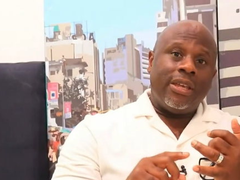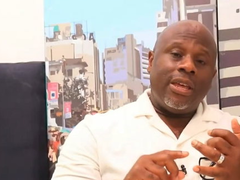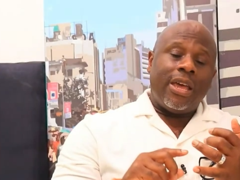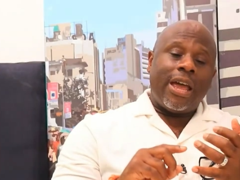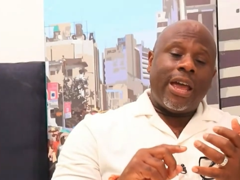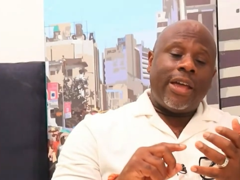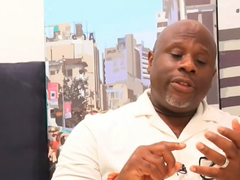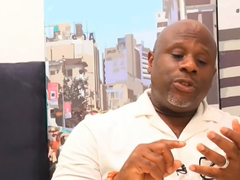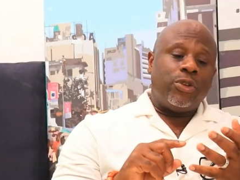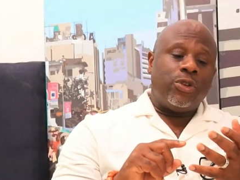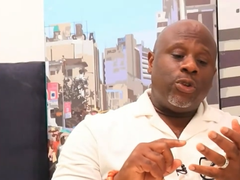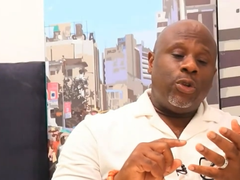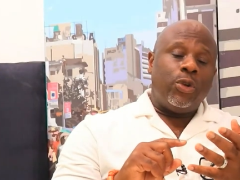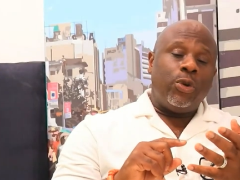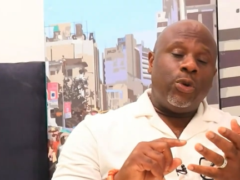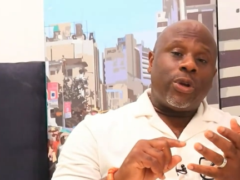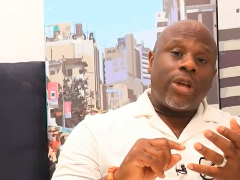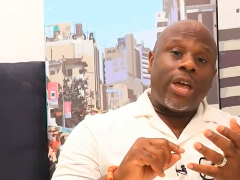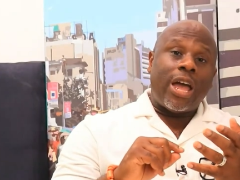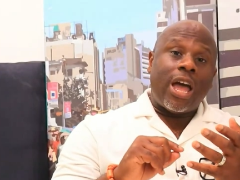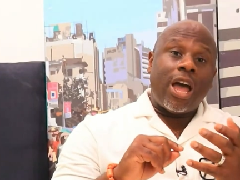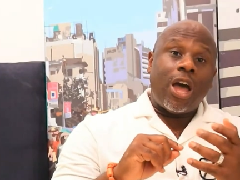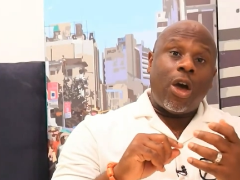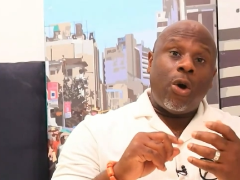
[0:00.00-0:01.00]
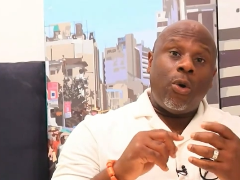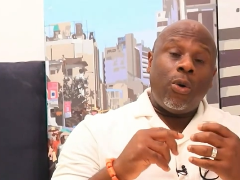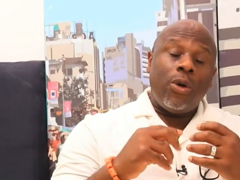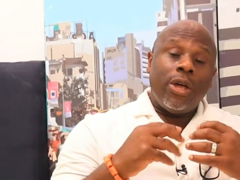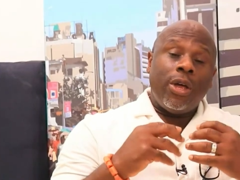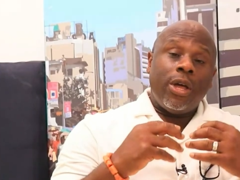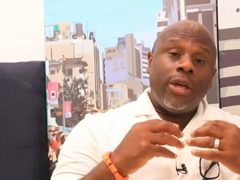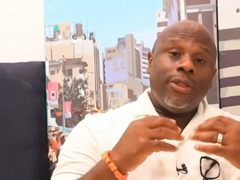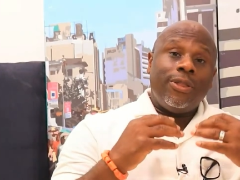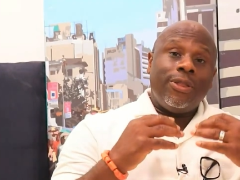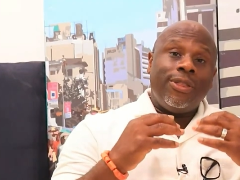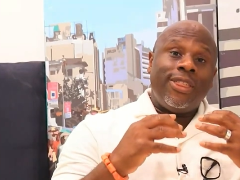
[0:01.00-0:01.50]
and you look how
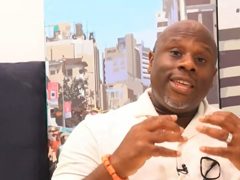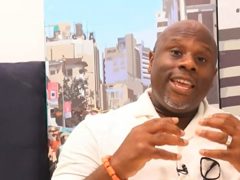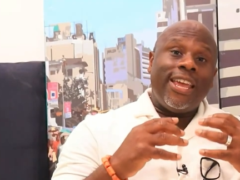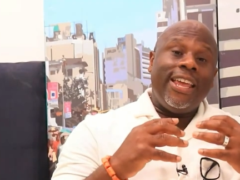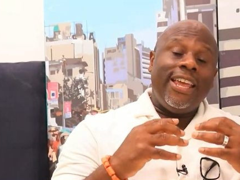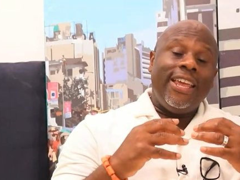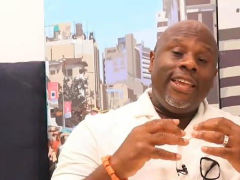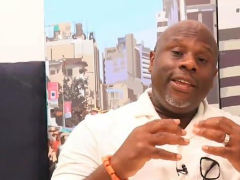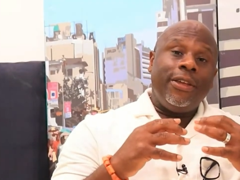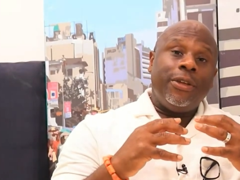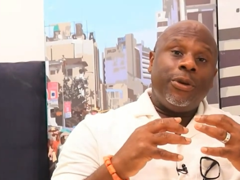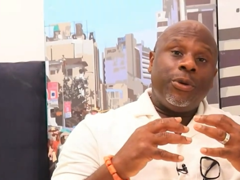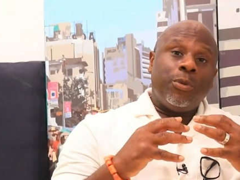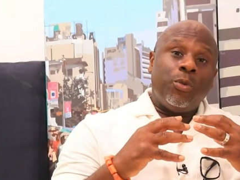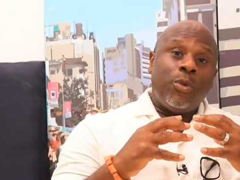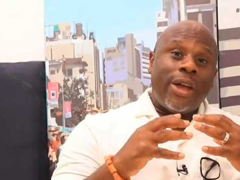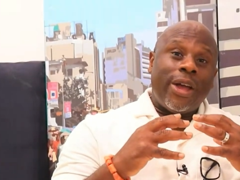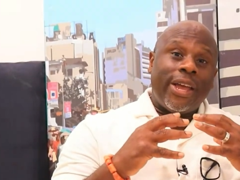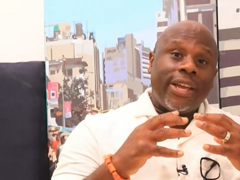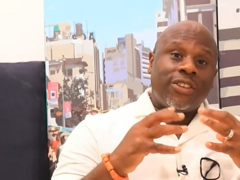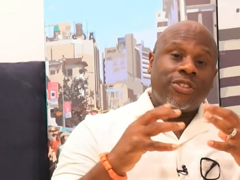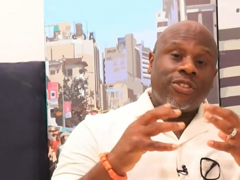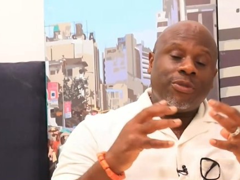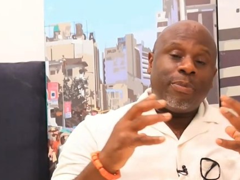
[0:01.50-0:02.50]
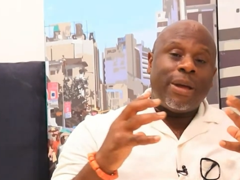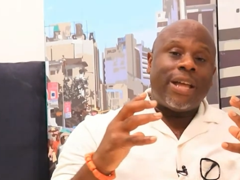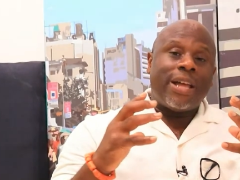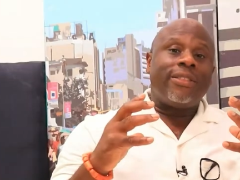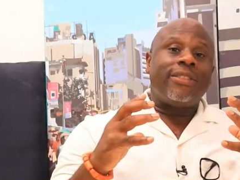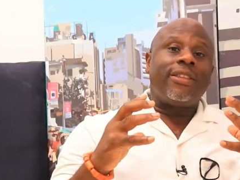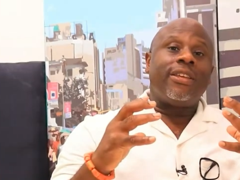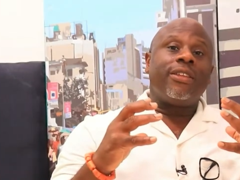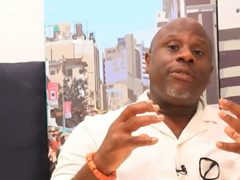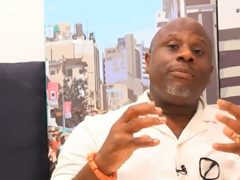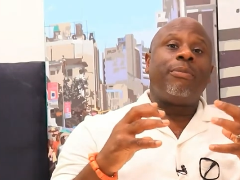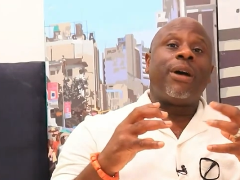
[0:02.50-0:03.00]
they were
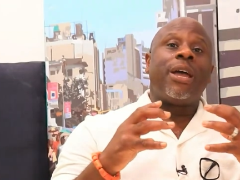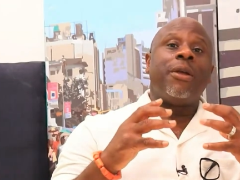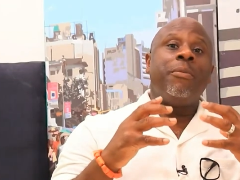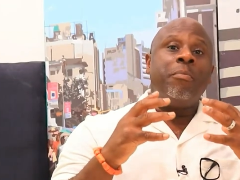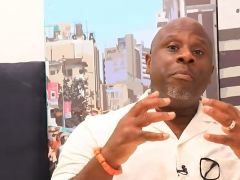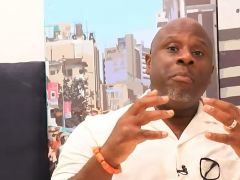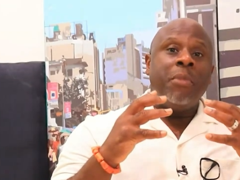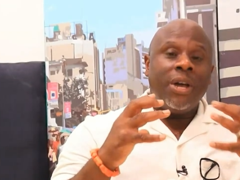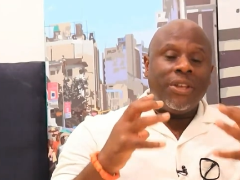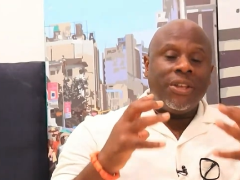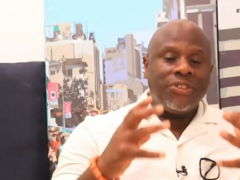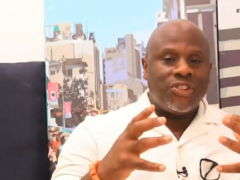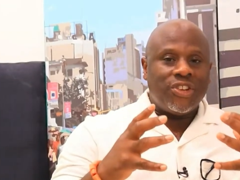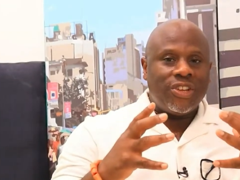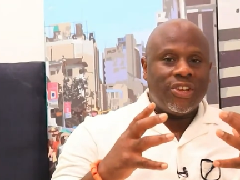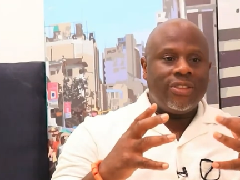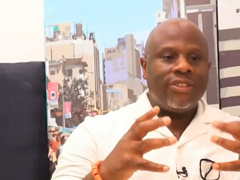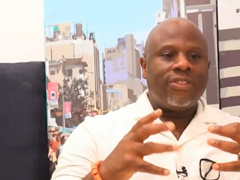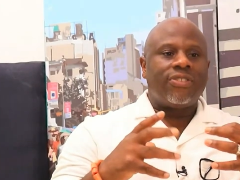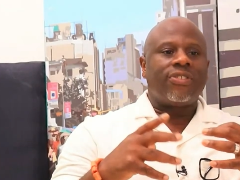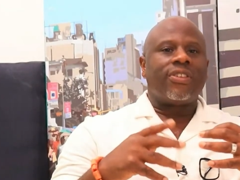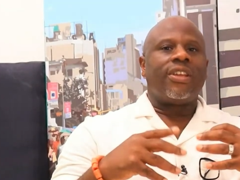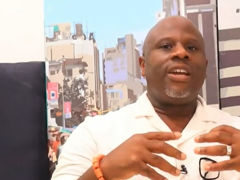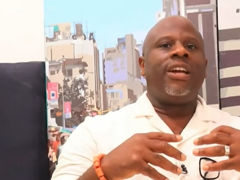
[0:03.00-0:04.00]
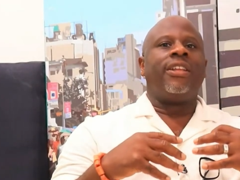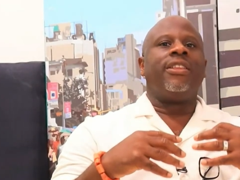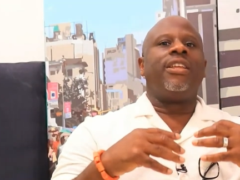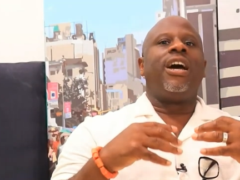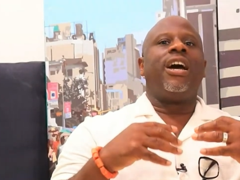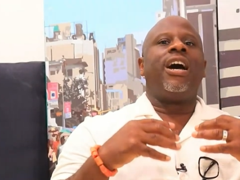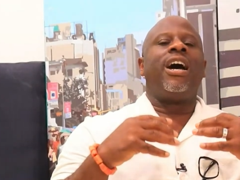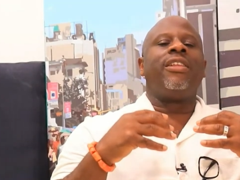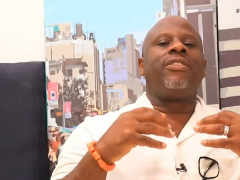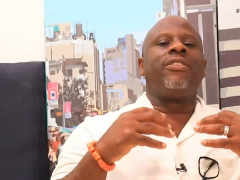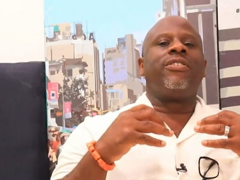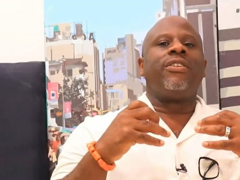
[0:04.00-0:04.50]
expanded by merchants and
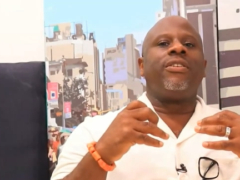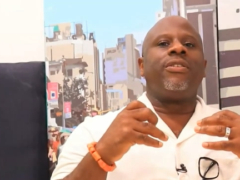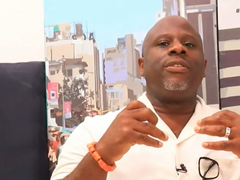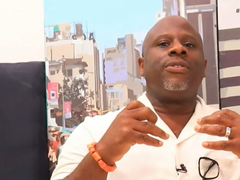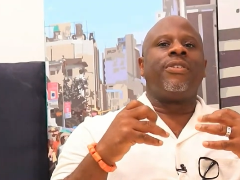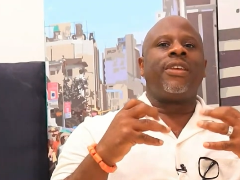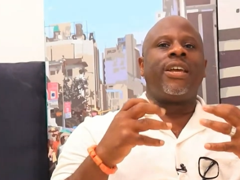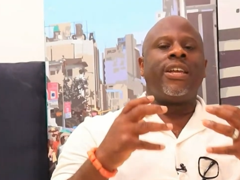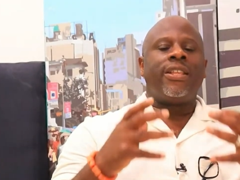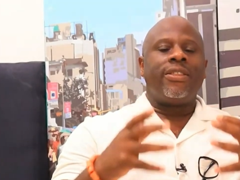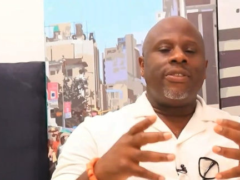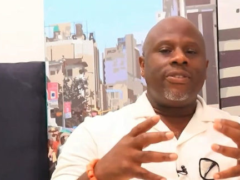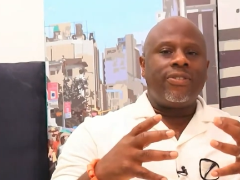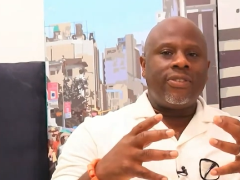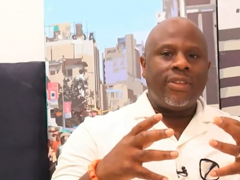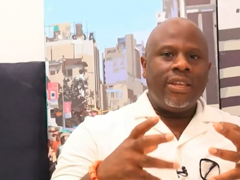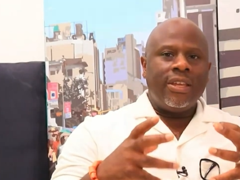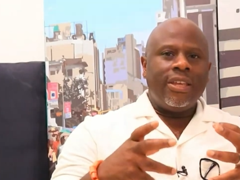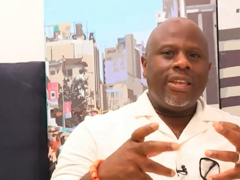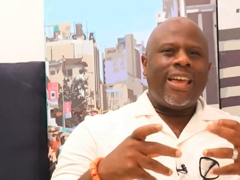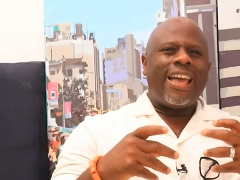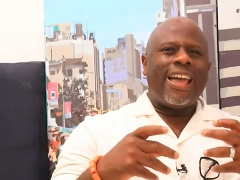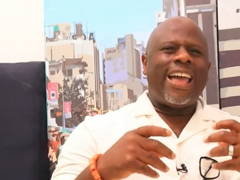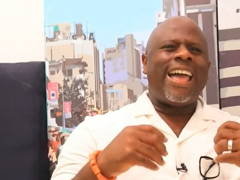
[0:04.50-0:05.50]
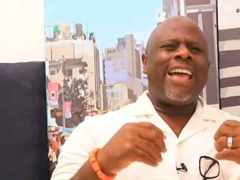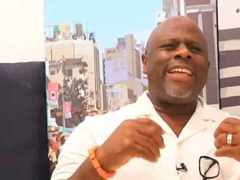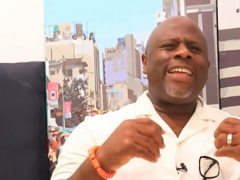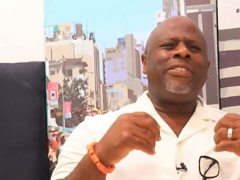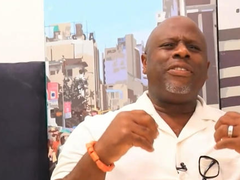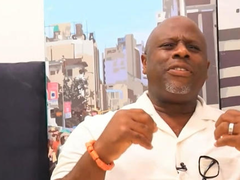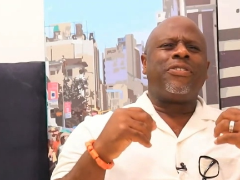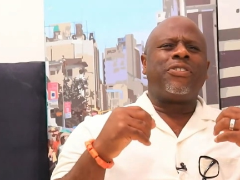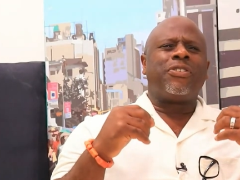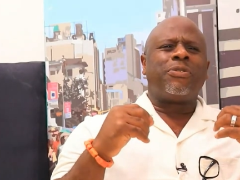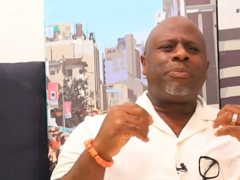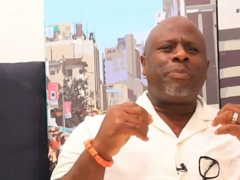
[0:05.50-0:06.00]
artisans and
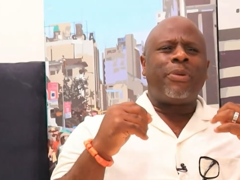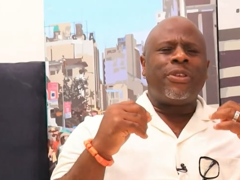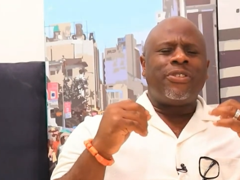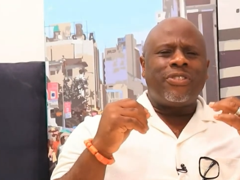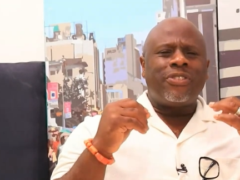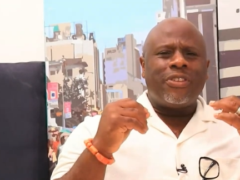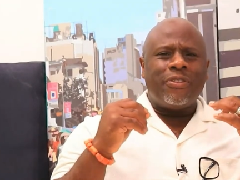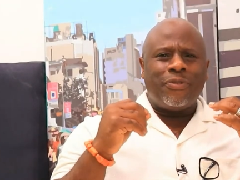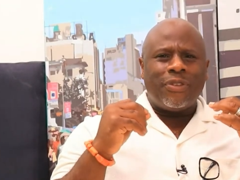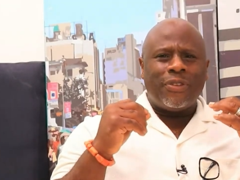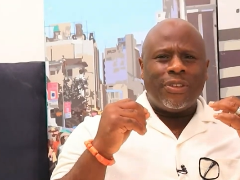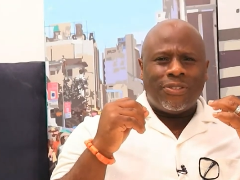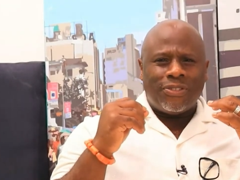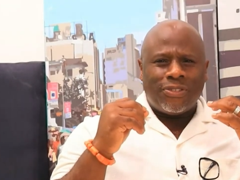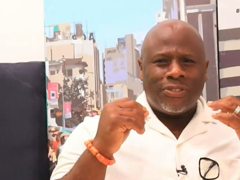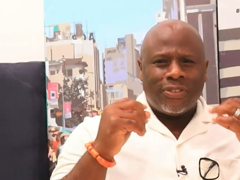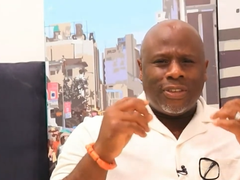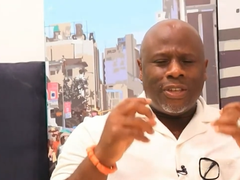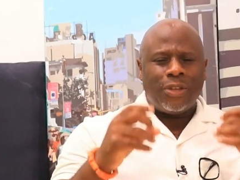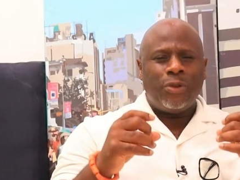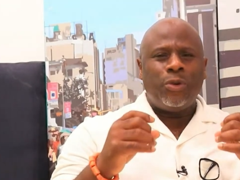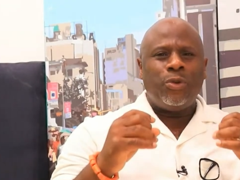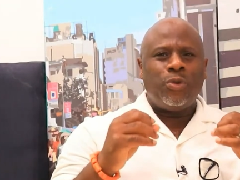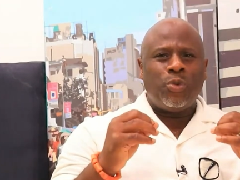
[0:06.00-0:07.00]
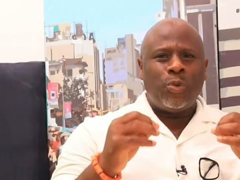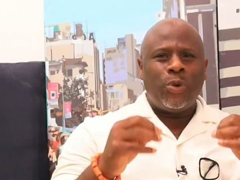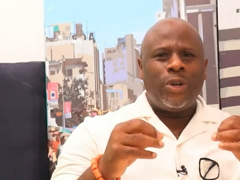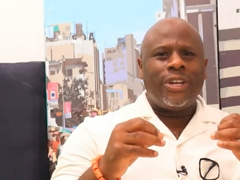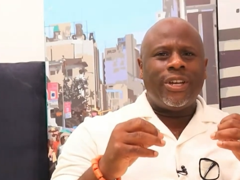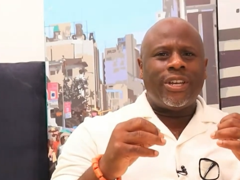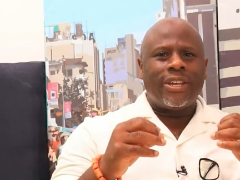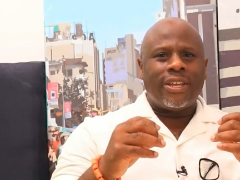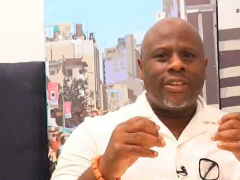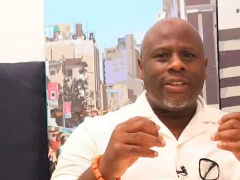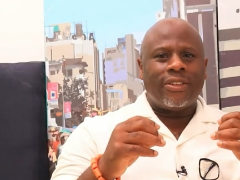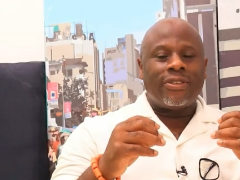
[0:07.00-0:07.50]
specific skilled
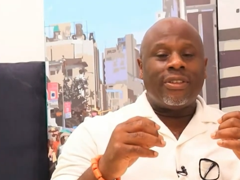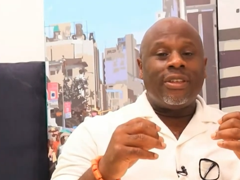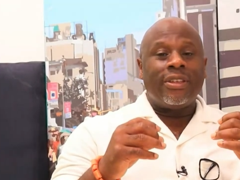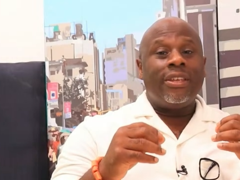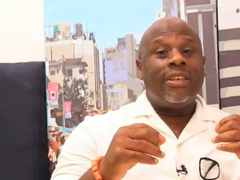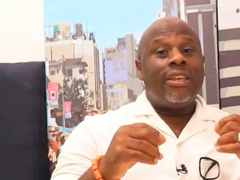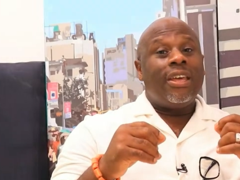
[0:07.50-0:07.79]
workers.